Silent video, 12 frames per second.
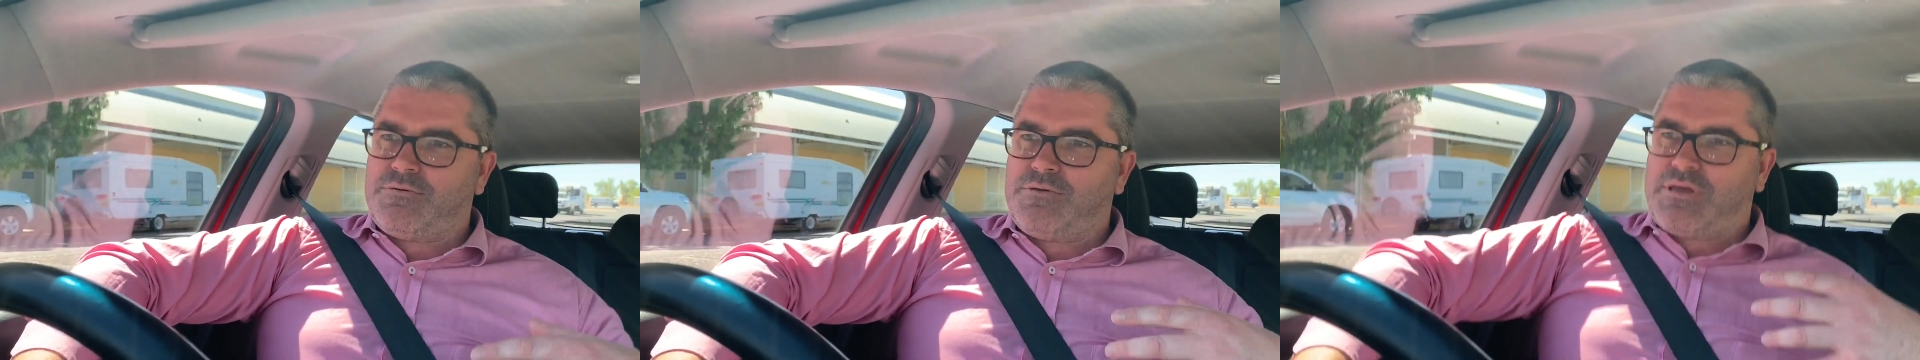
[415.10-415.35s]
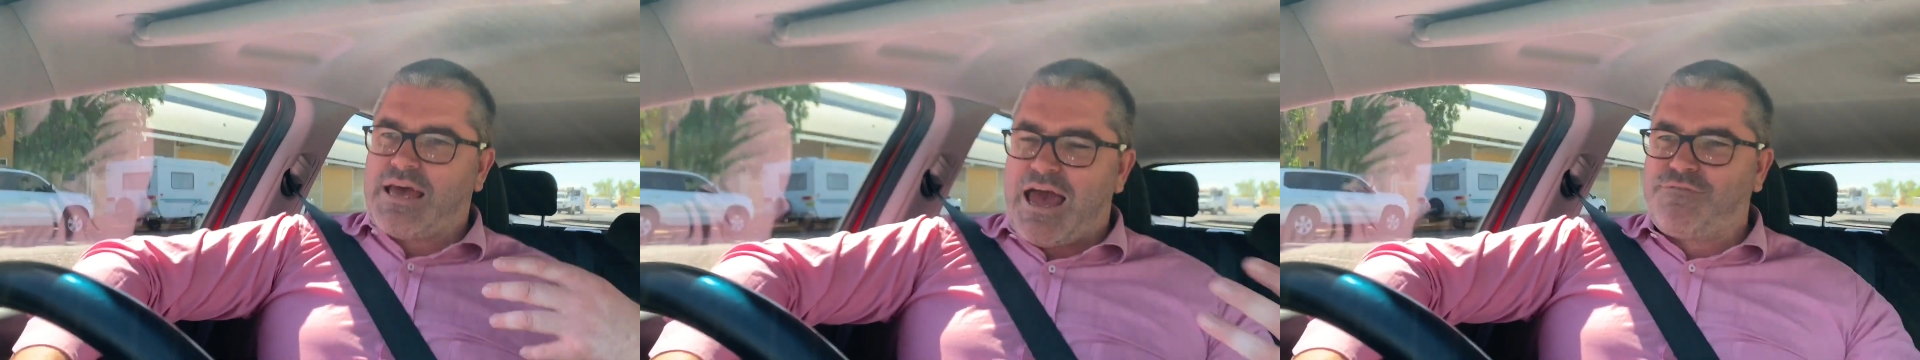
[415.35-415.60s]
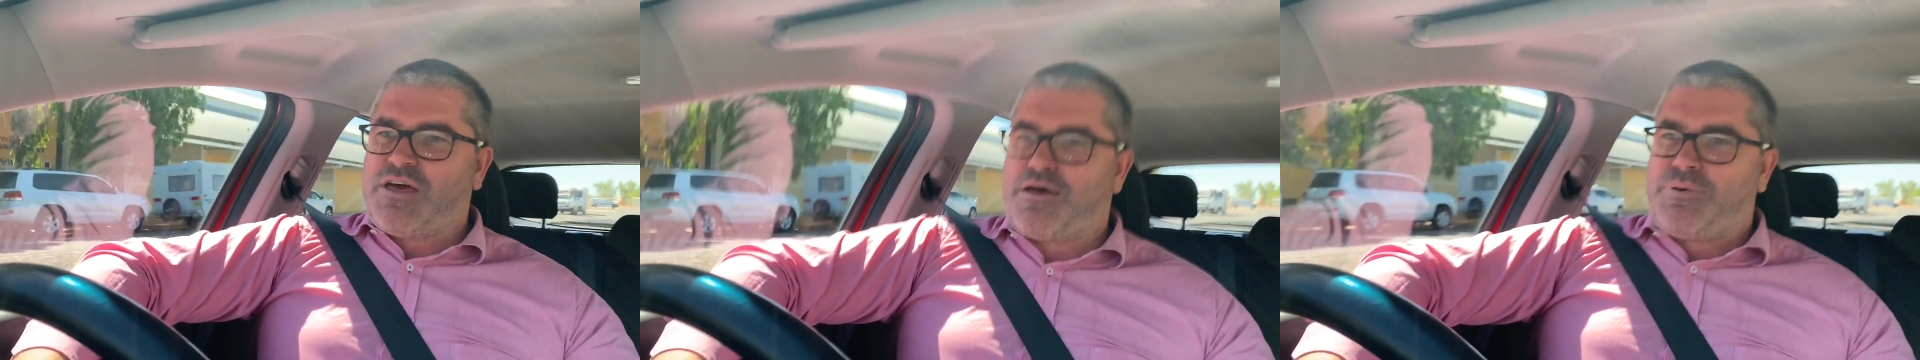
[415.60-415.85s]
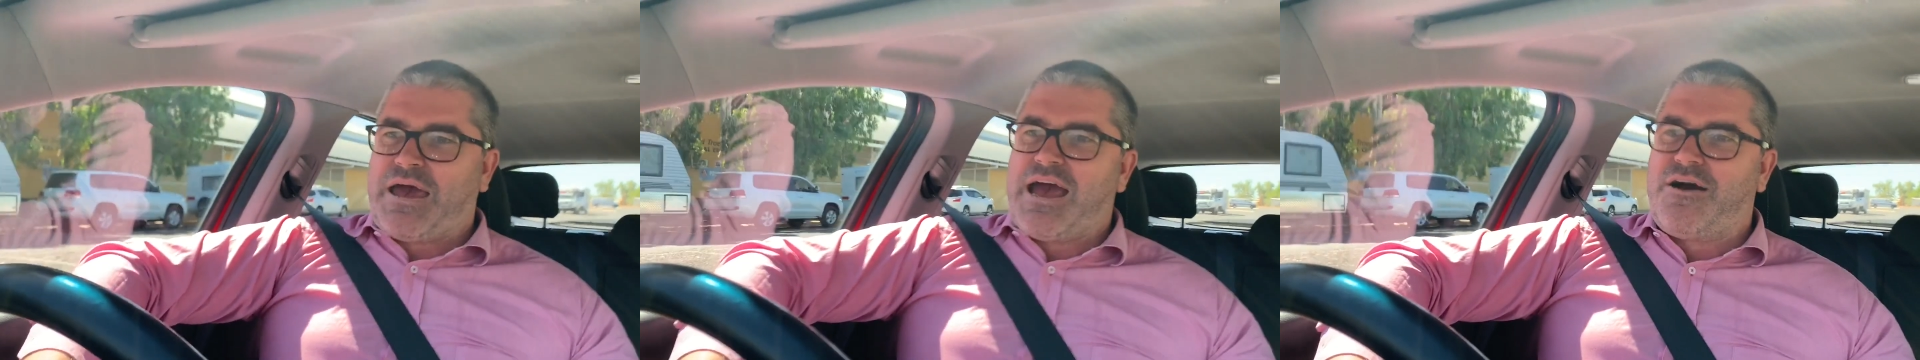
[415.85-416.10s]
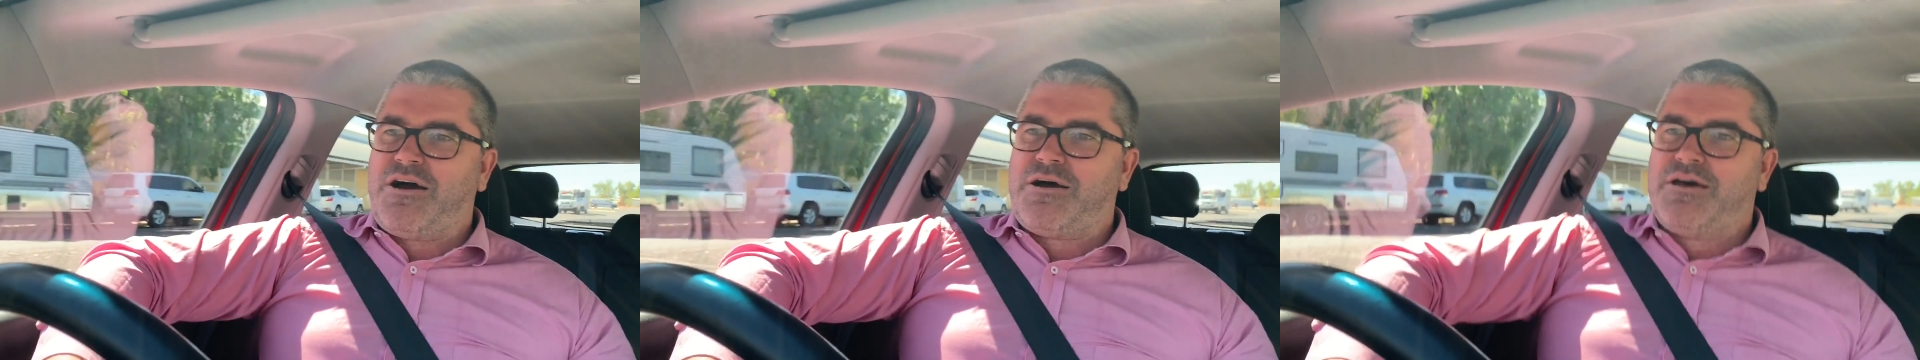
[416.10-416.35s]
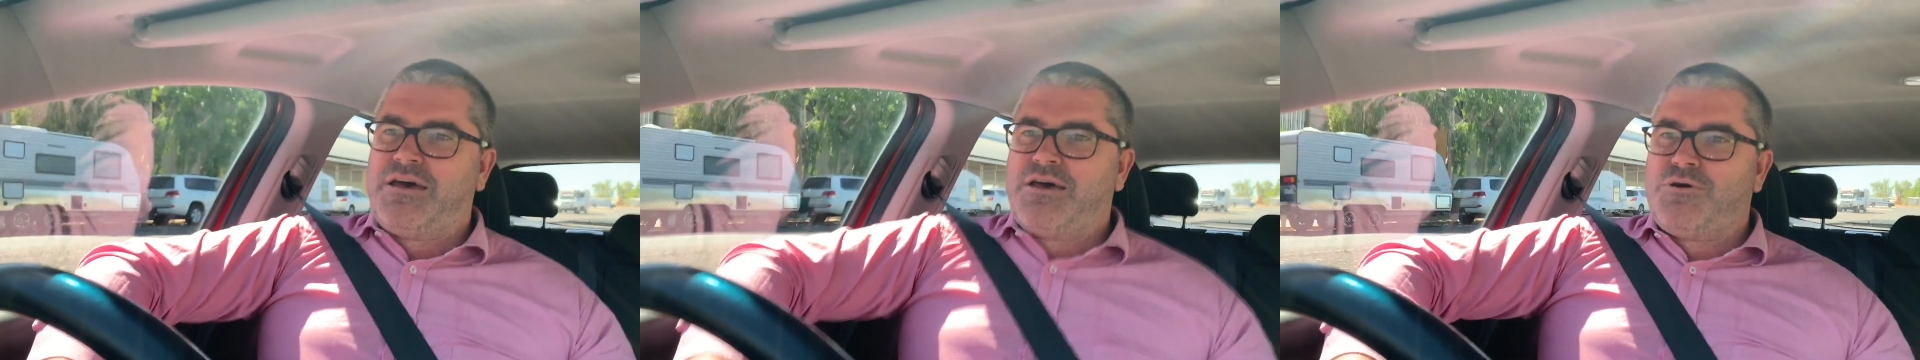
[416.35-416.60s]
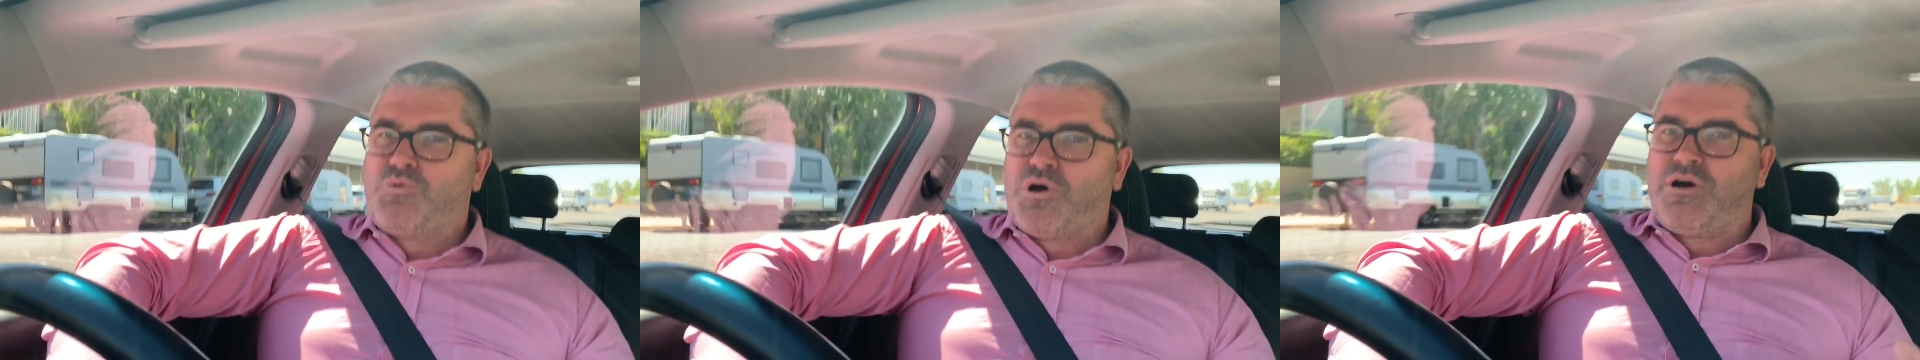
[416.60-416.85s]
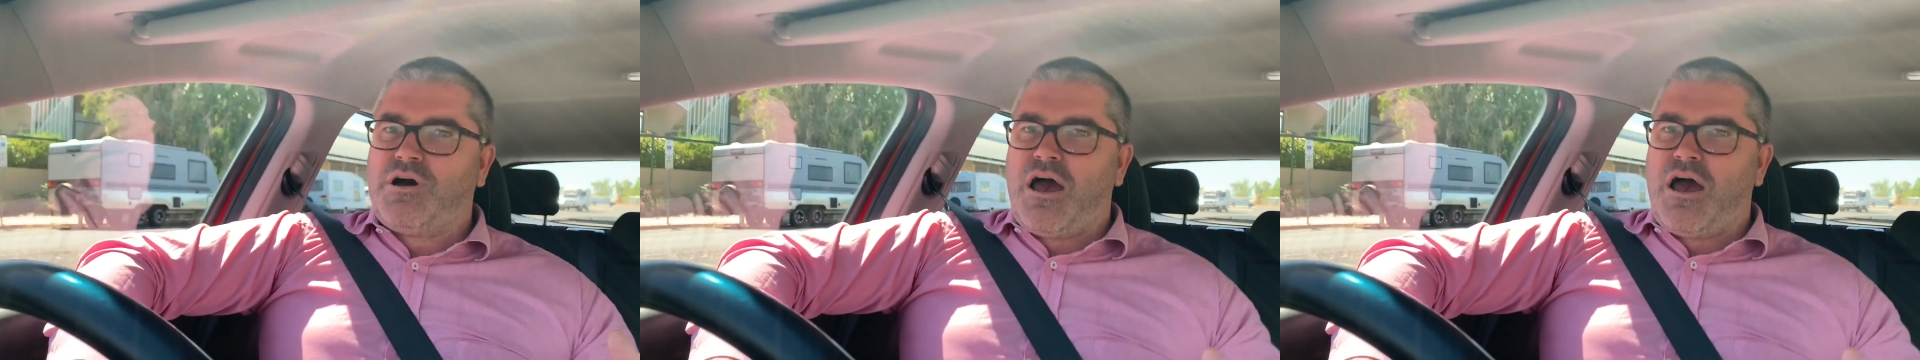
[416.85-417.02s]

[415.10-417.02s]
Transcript: gave that power were